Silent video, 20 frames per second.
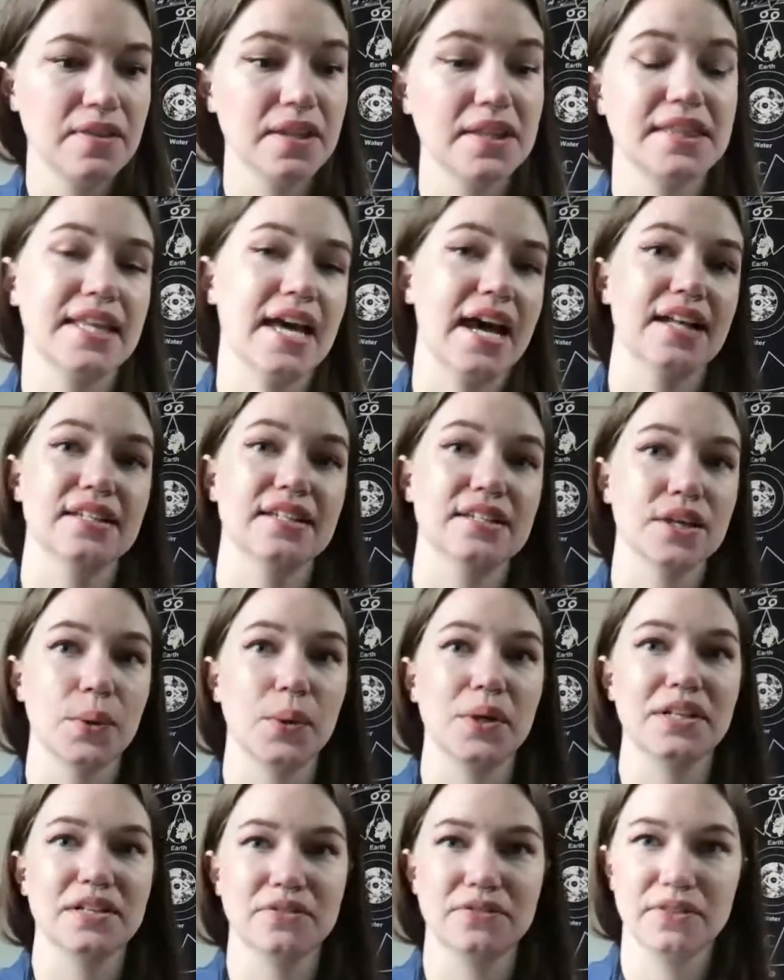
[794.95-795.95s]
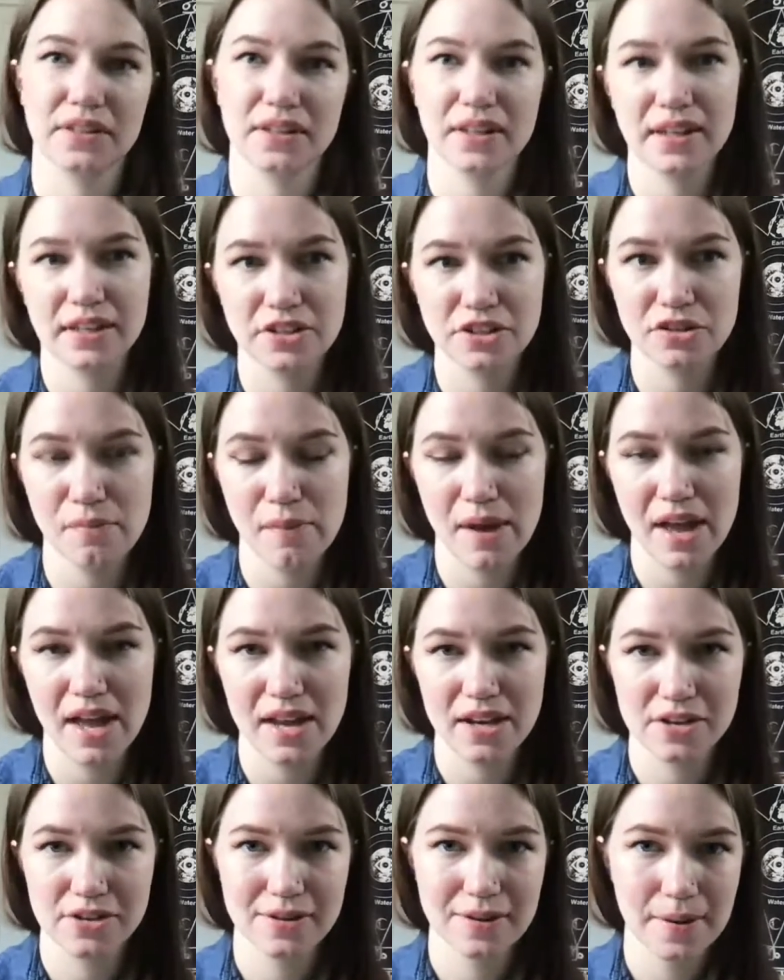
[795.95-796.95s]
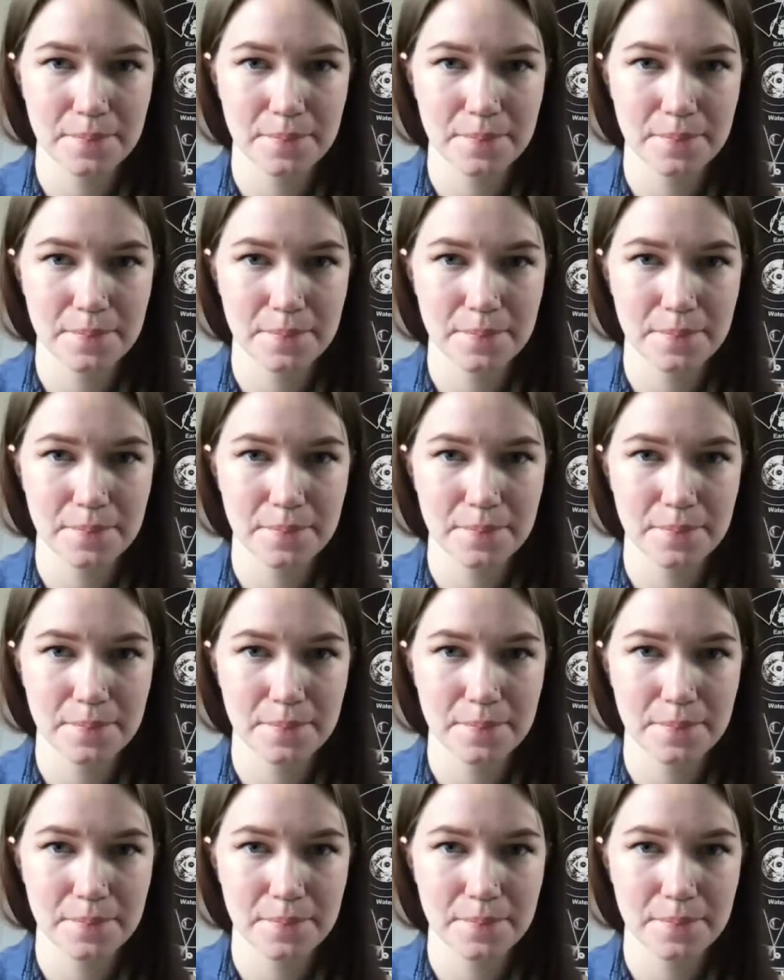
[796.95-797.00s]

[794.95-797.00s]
that's going to feel like too much.